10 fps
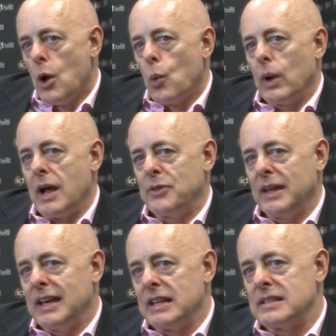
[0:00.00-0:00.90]
Well, I
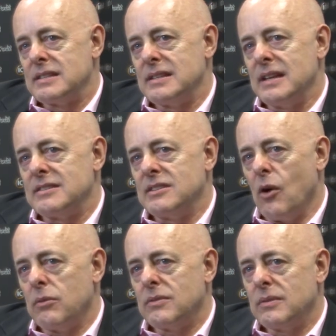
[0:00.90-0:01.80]
think it's
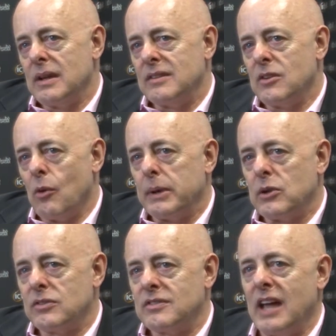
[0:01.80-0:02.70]
not
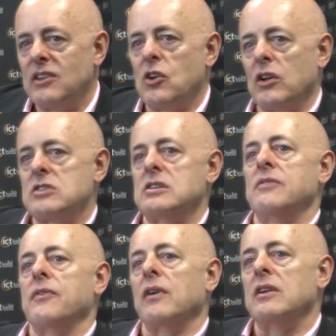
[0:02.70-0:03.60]
because
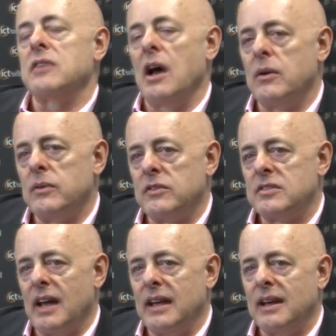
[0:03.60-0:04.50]
technology for its own
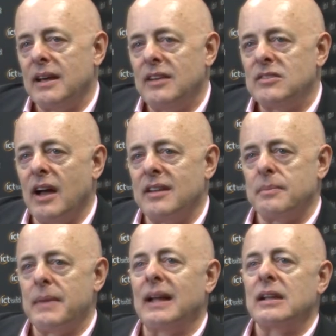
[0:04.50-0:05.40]
sake is going
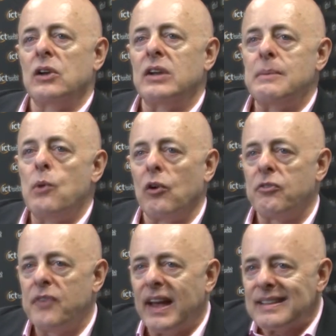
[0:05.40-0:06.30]
to make learning more
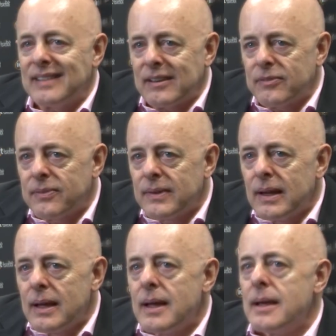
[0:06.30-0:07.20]
effective,
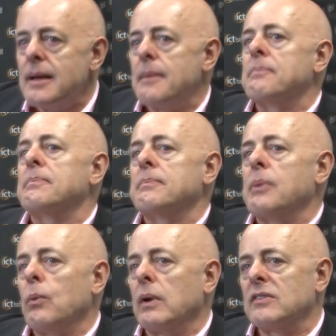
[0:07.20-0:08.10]

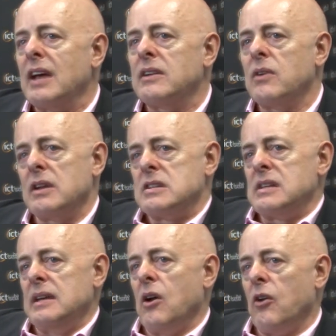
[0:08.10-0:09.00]
but what
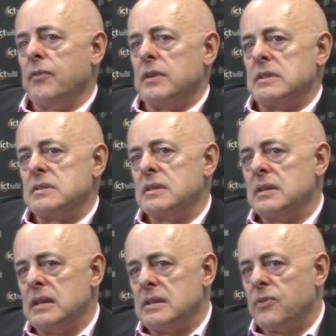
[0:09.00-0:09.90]
technology offers
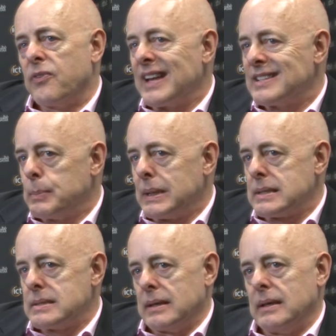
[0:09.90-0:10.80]
is
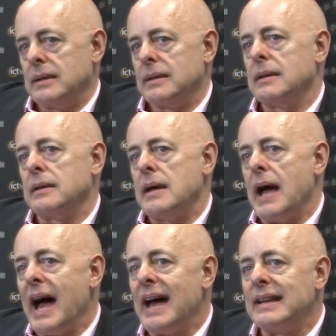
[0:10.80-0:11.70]
flexibility
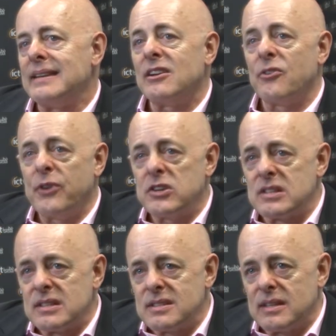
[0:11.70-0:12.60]
and
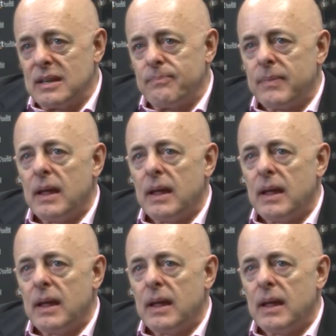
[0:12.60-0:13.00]
efficiency,